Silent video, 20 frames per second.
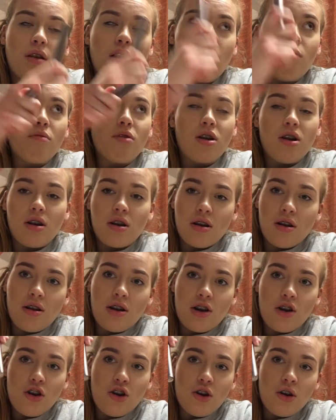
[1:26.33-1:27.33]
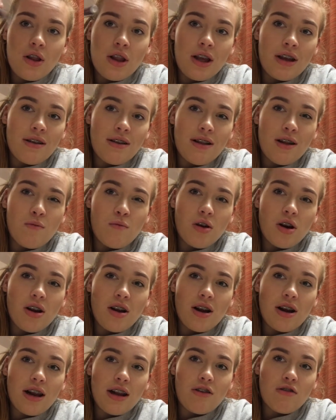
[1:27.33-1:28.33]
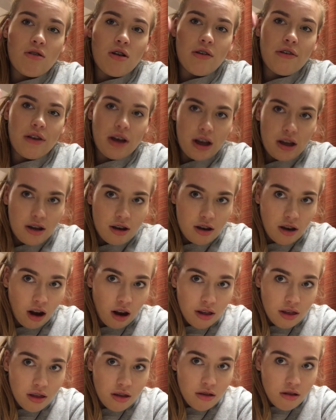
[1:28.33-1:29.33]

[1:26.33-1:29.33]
I'm gonna continue doing this, and then we're gonna glitter our faces. I